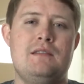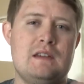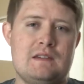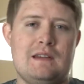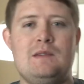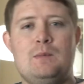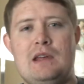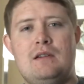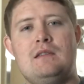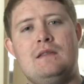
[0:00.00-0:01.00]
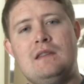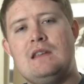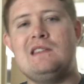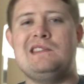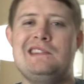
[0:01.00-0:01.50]
This does better than
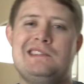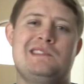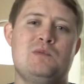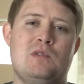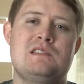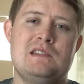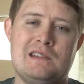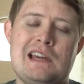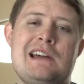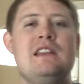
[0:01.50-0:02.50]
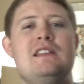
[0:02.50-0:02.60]
this is worse than that.